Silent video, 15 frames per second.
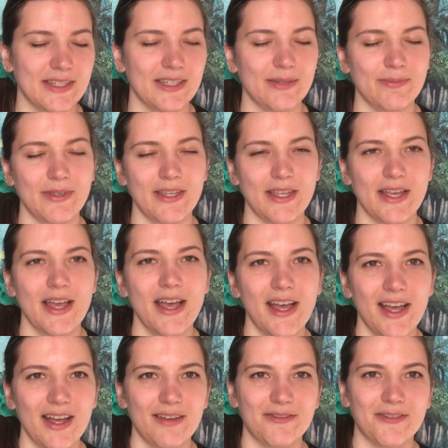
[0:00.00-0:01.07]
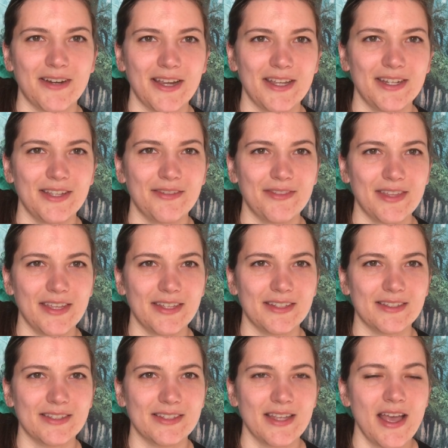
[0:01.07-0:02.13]
It can be a variety of
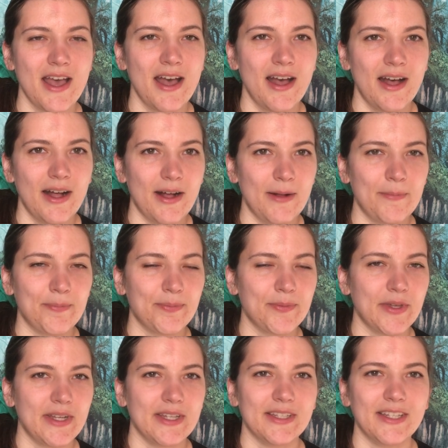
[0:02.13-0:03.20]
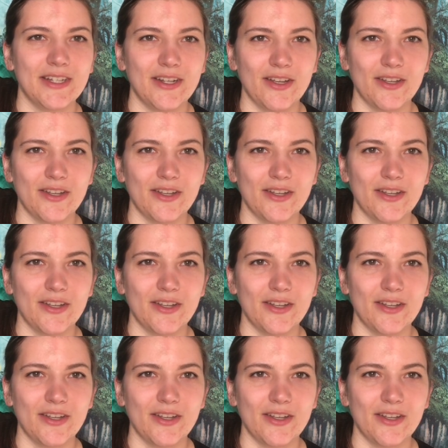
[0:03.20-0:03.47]
things, but it can